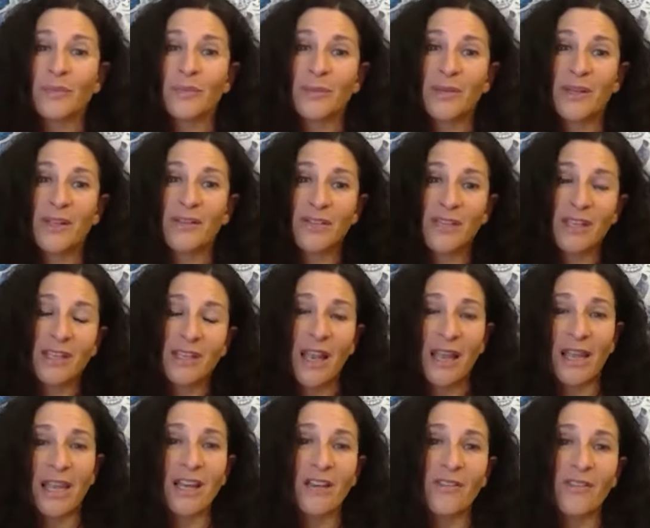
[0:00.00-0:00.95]
But if the
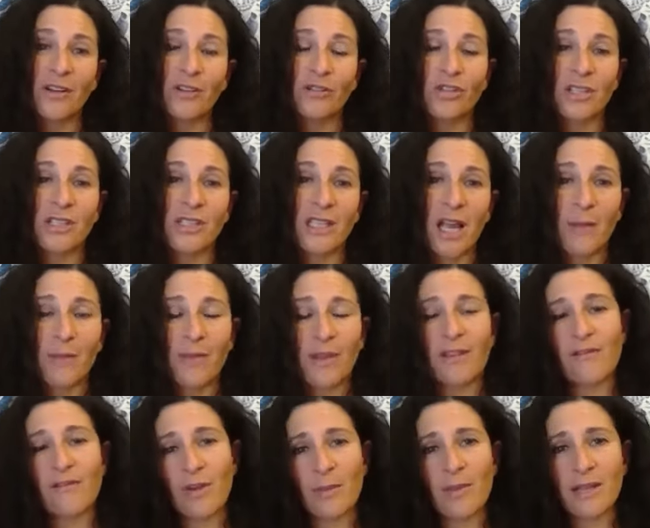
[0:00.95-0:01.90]
negative energy is
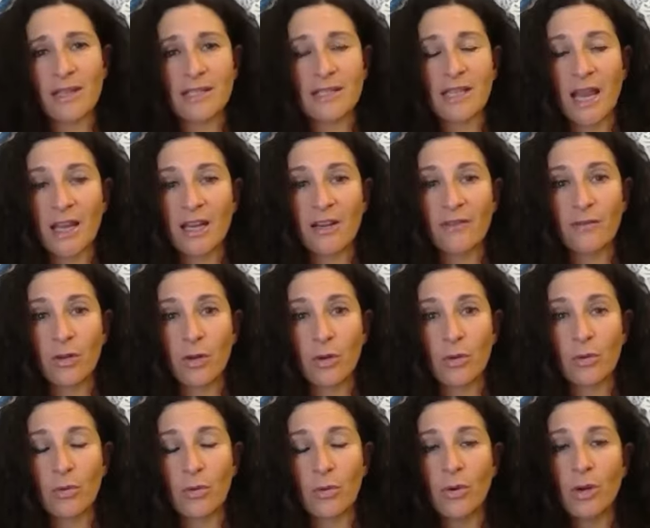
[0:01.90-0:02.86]
coming from inside of
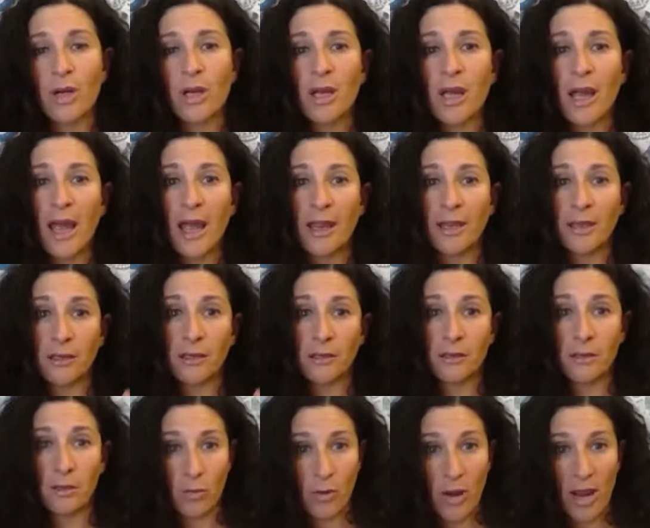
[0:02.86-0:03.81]
you and
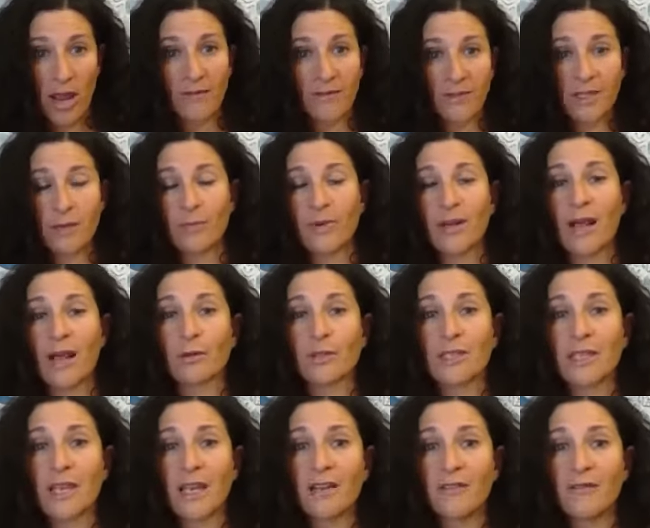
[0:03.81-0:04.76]
you have someone
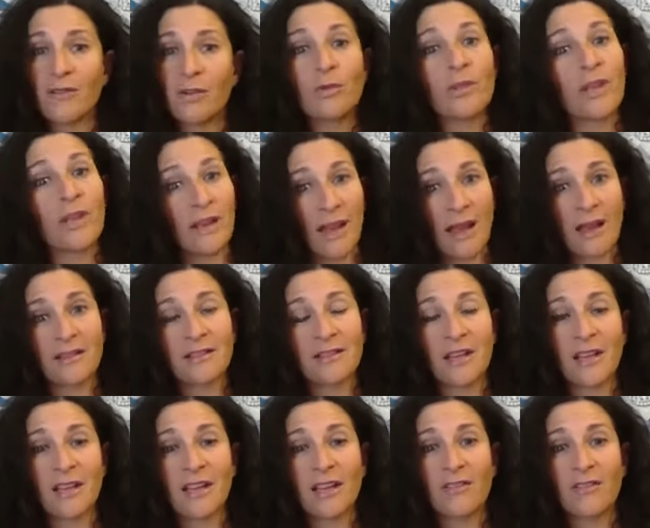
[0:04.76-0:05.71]
outside of you that has
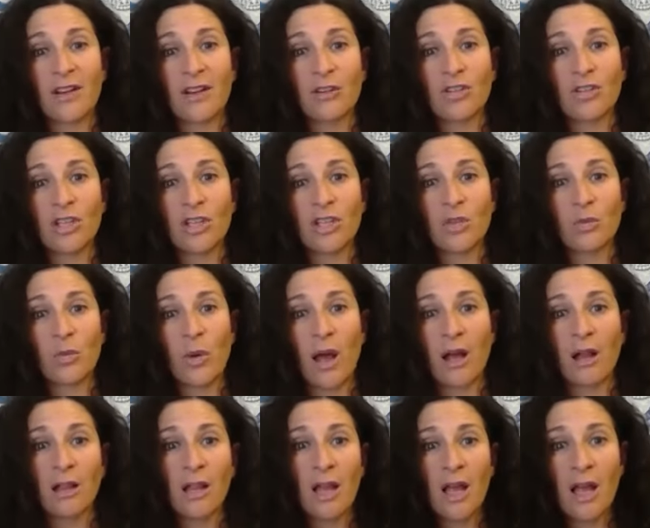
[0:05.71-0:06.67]
negative energy as
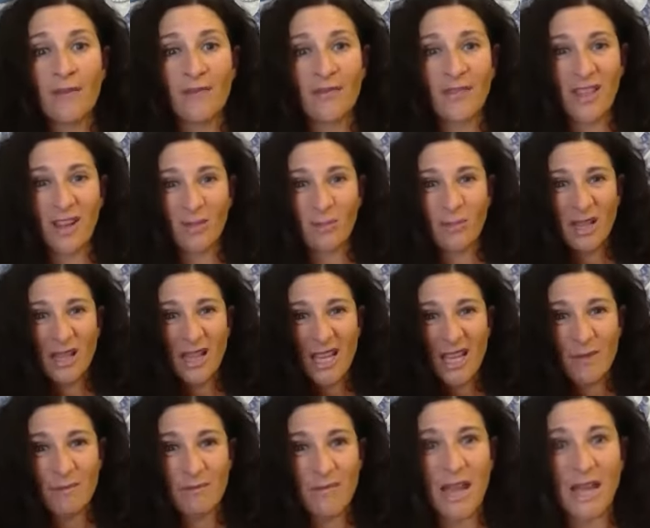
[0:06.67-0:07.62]
well, they'll be
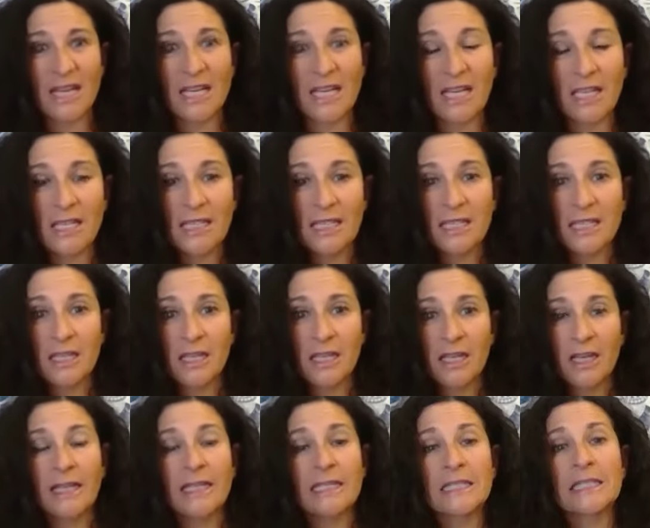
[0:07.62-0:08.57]
like magnets.
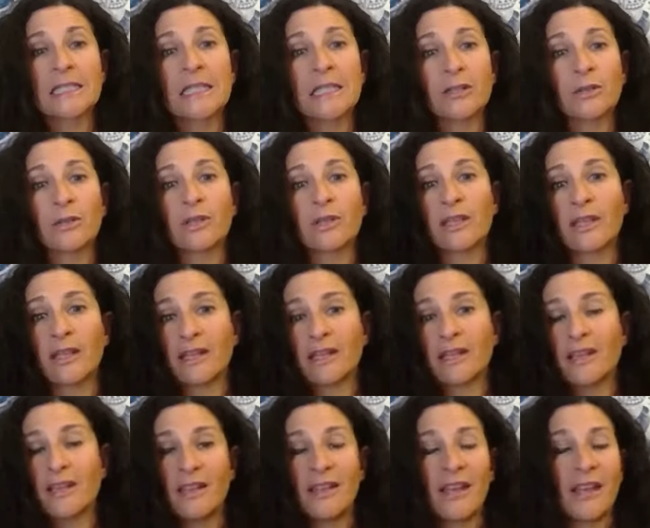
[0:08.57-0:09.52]
It's literally like
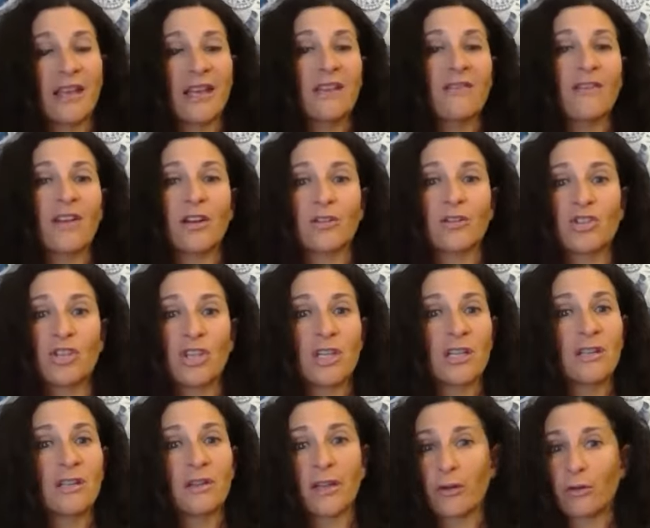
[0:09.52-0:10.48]
negative
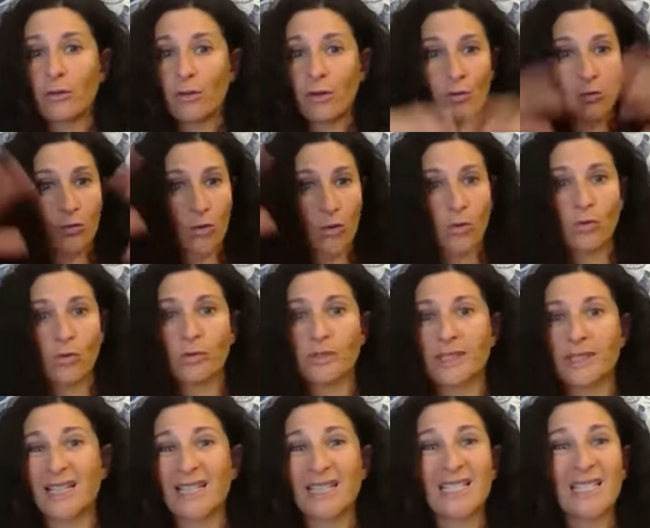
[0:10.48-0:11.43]
energy like grows
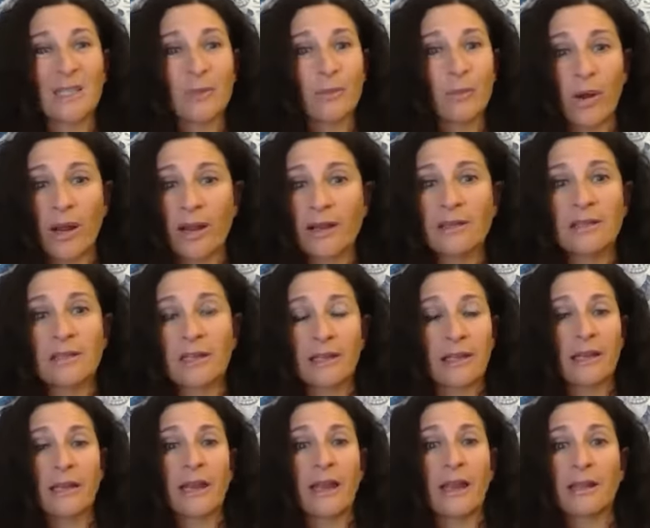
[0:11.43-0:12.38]
and it spreads like
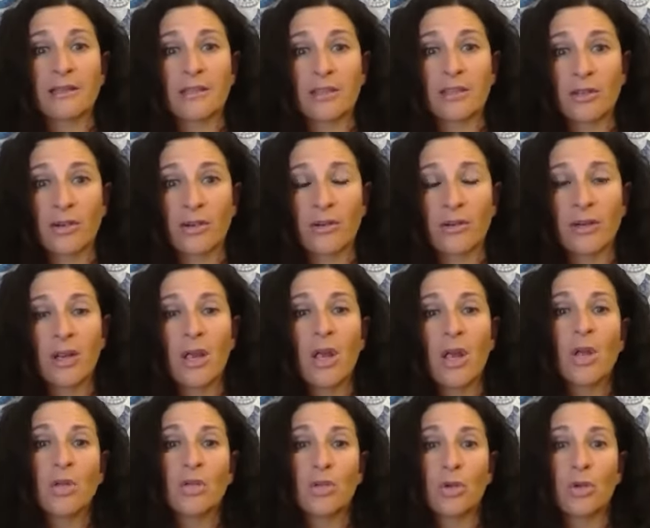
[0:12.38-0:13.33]
a cancer.
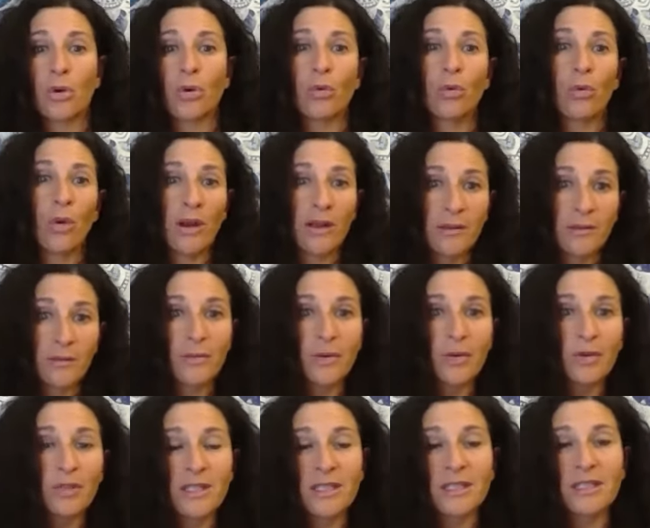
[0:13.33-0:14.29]
So one
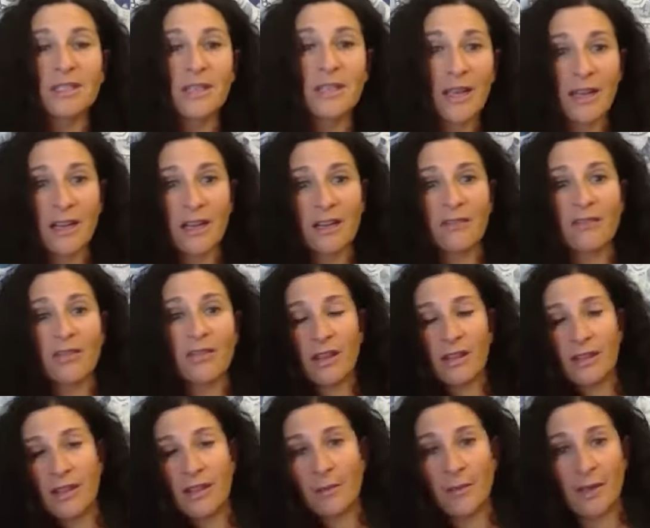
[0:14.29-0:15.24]
person's negative and
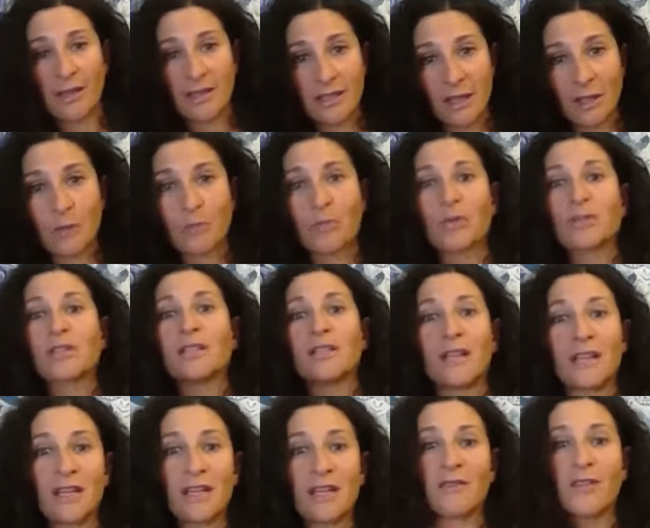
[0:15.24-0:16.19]
then that makes the other person
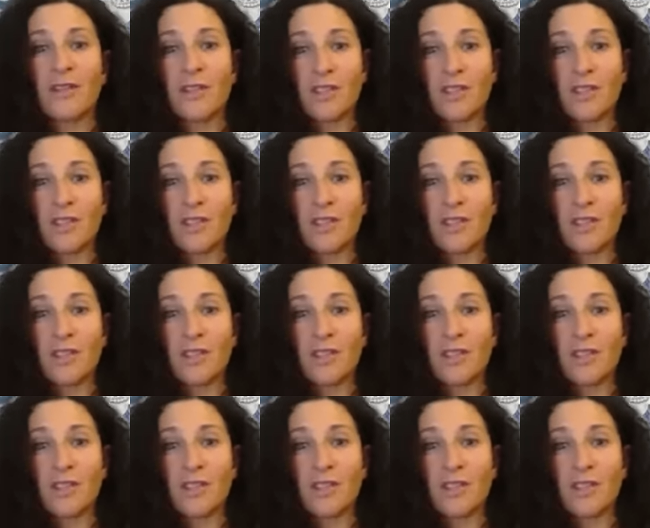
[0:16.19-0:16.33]
negative,